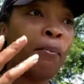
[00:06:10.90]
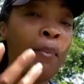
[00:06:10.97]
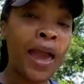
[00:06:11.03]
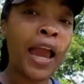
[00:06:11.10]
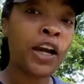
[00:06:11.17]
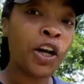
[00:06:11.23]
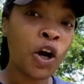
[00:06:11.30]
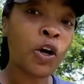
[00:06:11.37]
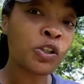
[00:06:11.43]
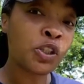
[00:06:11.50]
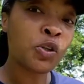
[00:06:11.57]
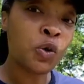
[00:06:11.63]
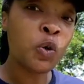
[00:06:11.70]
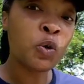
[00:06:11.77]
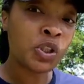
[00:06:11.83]
made her
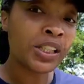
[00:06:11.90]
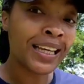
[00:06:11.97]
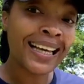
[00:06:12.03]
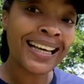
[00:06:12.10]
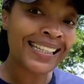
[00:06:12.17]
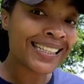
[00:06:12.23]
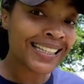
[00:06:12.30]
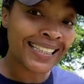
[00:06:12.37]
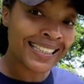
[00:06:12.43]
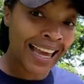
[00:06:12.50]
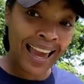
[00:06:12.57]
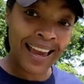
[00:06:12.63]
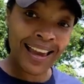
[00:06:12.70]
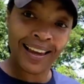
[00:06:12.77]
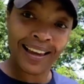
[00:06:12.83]
to who she is
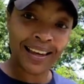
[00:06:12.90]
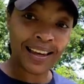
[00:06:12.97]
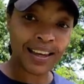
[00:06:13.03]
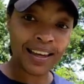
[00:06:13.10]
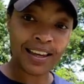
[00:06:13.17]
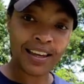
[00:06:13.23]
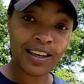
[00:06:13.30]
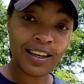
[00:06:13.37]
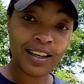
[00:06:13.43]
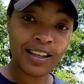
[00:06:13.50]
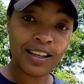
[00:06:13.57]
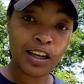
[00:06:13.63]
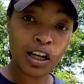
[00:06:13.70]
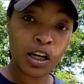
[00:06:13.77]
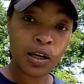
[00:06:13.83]
today.
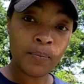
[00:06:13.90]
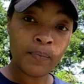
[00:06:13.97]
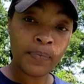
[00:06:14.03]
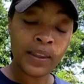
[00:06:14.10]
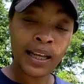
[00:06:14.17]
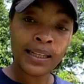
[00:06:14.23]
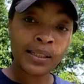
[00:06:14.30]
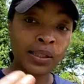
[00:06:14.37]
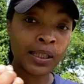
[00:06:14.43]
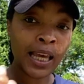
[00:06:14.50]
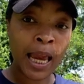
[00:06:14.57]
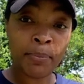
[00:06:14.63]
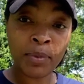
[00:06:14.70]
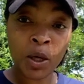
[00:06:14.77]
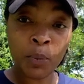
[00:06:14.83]

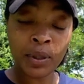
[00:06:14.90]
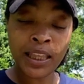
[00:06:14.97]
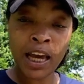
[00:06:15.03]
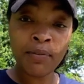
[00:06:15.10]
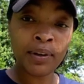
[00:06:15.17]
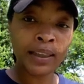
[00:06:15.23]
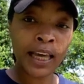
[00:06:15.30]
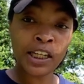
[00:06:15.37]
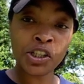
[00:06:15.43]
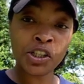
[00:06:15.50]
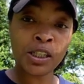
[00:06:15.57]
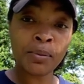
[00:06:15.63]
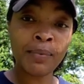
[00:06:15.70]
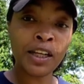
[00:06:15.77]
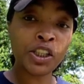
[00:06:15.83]
Same thing with that
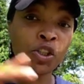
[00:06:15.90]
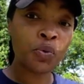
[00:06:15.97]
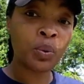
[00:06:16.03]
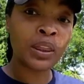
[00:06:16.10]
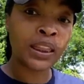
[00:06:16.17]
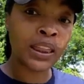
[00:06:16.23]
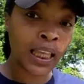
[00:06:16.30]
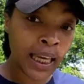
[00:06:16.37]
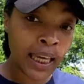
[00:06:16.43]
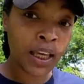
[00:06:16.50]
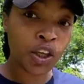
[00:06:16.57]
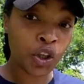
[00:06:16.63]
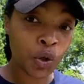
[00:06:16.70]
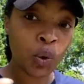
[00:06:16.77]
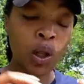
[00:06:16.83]
relationship that you
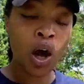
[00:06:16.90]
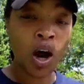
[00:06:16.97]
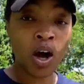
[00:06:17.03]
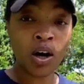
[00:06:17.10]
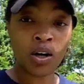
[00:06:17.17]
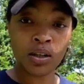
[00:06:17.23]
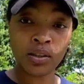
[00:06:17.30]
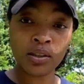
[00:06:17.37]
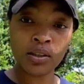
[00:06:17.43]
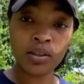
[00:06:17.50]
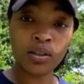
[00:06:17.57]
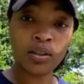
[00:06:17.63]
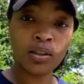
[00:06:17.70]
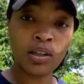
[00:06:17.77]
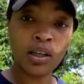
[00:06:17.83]
think you
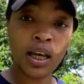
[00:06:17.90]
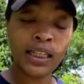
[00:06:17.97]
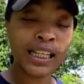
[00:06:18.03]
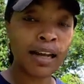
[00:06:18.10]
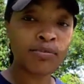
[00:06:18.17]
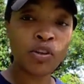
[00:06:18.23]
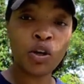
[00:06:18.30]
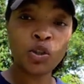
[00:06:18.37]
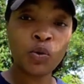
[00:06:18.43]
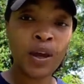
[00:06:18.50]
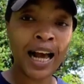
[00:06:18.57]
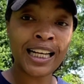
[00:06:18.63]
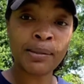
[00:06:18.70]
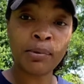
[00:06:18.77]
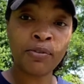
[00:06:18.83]
lost. Because I've told you
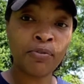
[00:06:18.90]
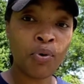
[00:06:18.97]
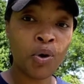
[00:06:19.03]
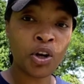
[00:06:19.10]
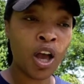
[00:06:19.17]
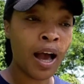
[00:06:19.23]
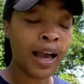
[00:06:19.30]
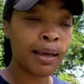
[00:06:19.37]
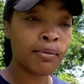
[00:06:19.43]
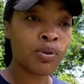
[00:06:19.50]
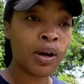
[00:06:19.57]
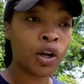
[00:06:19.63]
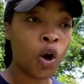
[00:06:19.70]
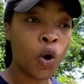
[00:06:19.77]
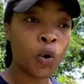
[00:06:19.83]
guys before, y'all keep
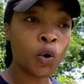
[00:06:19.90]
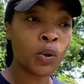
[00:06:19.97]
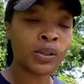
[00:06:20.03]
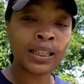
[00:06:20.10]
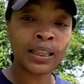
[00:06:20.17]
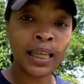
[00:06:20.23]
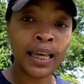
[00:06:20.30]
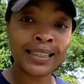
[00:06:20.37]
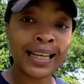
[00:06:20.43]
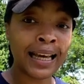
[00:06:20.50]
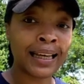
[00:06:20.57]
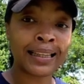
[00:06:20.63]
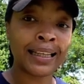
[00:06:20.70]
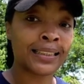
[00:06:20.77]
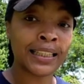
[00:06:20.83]
trying to hold on to things
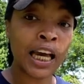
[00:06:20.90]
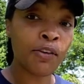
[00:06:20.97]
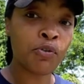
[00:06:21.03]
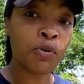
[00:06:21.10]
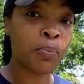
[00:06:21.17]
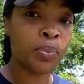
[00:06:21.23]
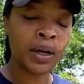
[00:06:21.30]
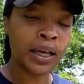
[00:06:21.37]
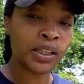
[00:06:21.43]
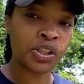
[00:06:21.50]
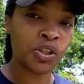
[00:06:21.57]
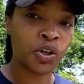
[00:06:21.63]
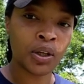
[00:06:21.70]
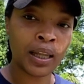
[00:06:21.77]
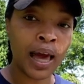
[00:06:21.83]
that the devil put
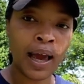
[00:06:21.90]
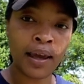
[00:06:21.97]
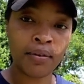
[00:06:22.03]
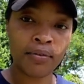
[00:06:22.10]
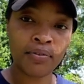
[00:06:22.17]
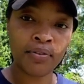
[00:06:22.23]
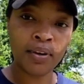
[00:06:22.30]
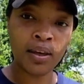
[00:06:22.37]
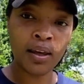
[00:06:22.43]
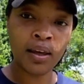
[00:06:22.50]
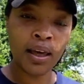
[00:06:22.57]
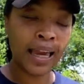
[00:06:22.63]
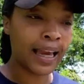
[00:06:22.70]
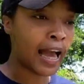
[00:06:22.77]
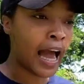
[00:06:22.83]
into your life.
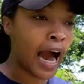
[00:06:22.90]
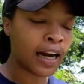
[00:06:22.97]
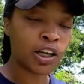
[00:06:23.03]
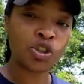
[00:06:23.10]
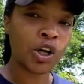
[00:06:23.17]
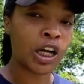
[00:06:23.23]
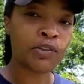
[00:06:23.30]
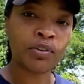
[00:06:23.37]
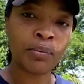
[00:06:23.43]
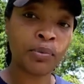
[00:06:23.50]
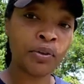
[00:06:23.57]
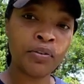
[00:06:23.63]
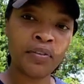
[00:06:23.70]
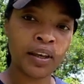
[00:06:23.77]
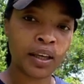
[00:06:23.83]
And God is trying to
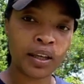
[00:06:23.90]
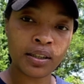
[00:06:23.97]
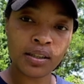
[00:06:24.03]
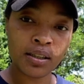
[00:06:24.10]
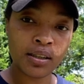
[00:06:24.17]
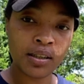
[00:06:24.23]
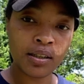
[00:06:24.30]
remove it.